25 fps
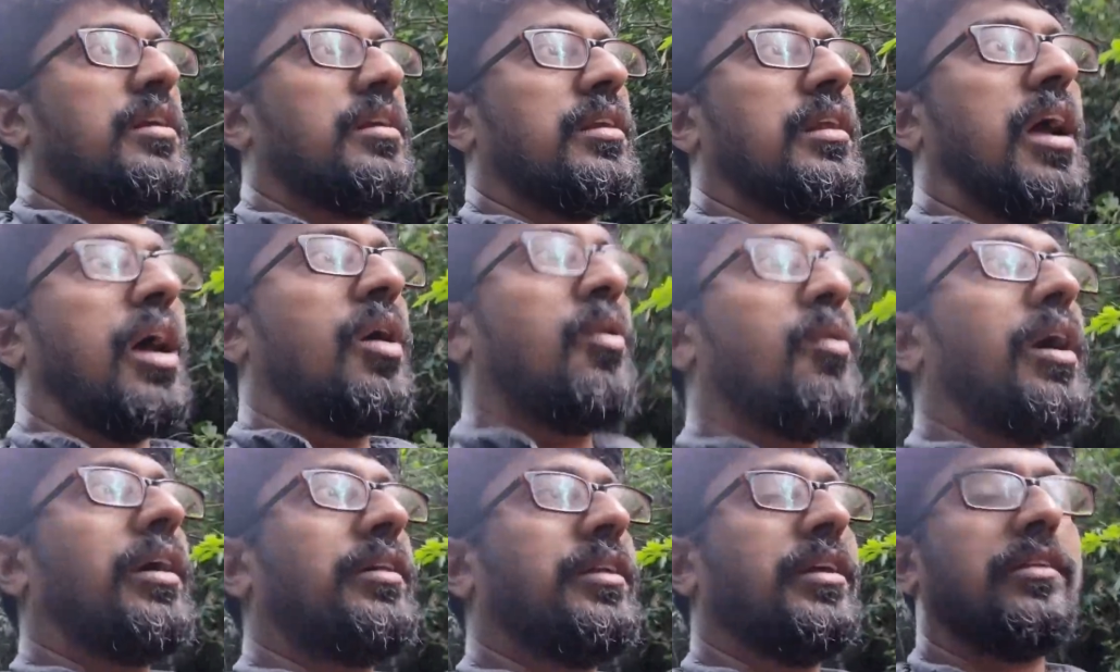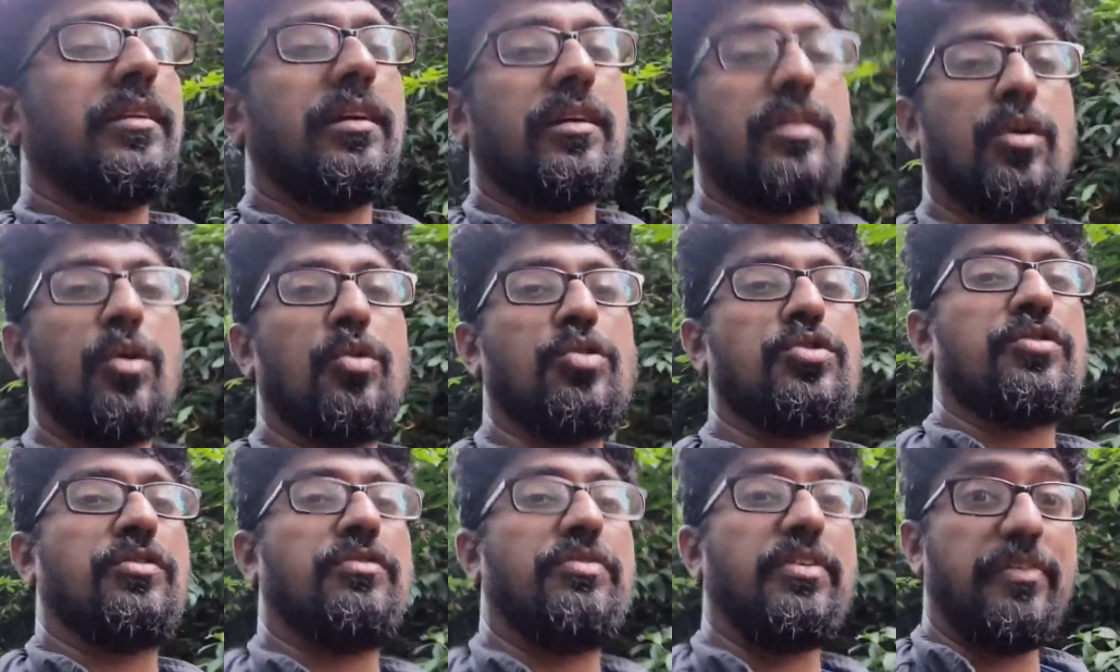Now I think there are
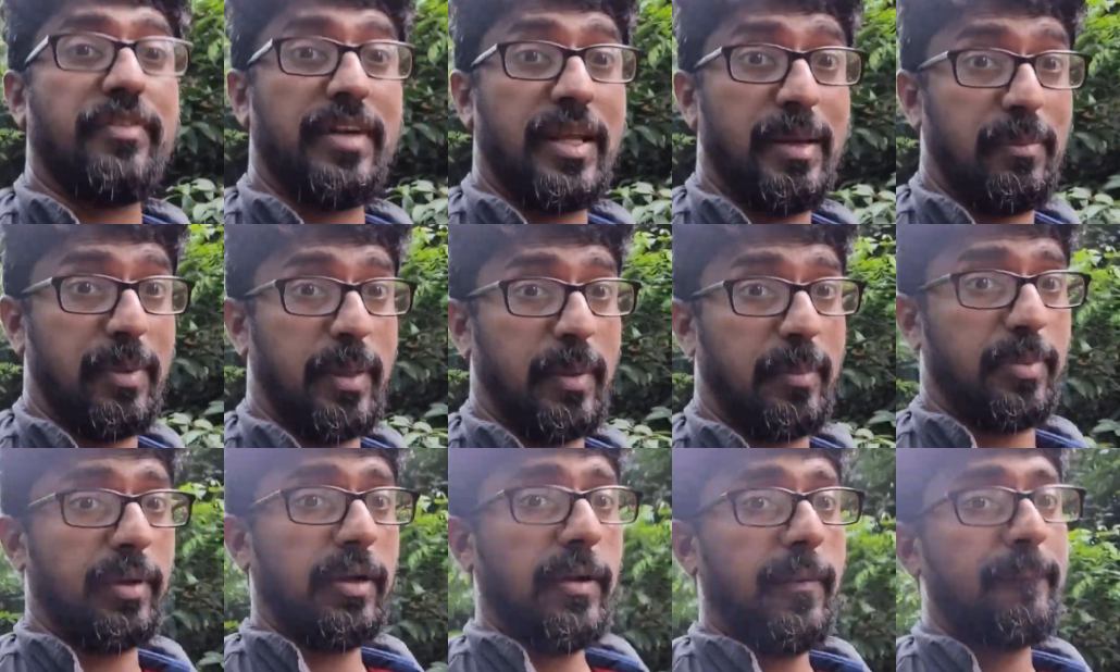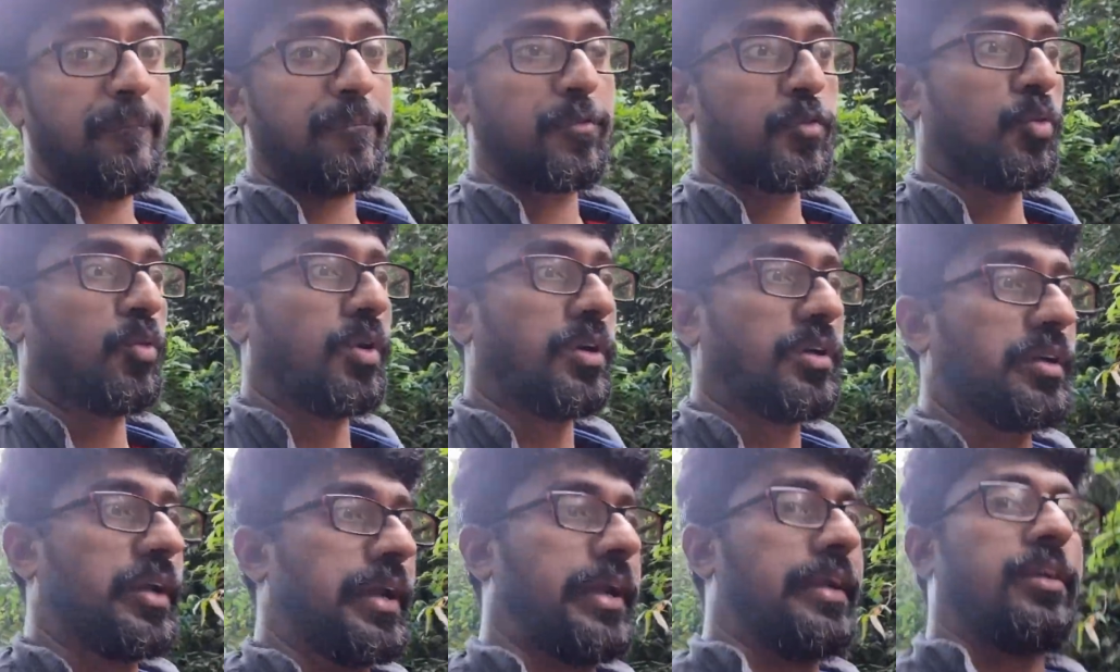close to fifty people
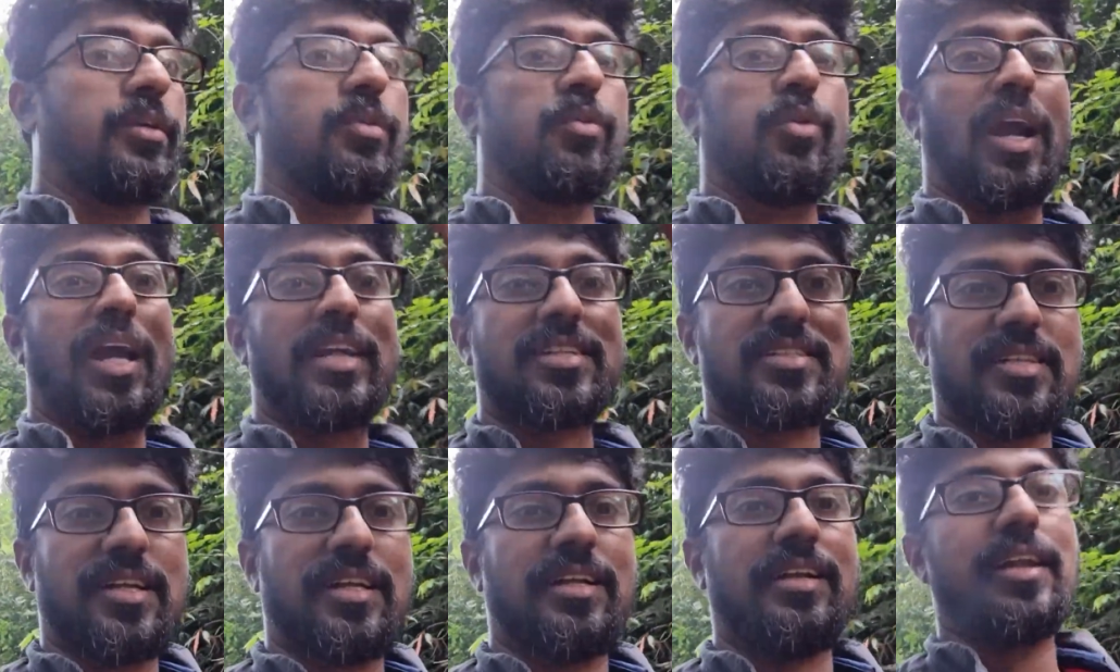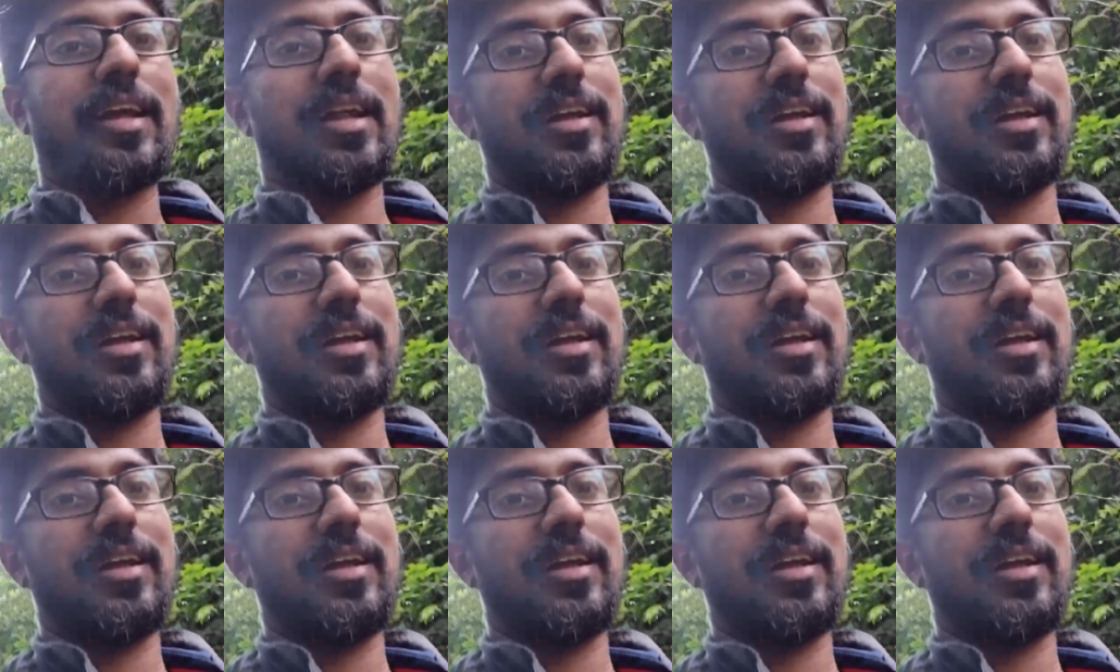who are trying to ascend